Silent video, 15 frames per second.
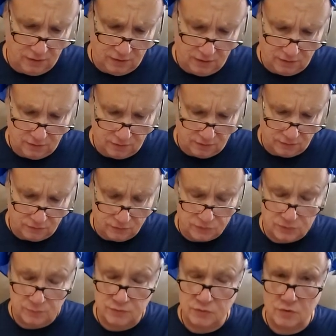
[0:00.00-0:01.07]
And uh, do
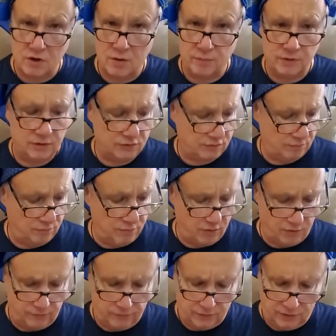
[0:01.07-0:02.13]
subscribe and hit the
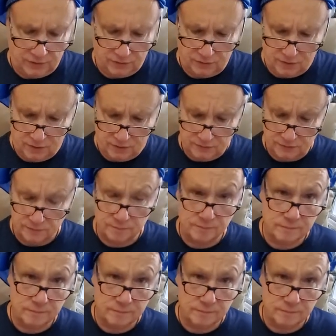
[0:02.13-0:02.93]
bell. Thank you, guys.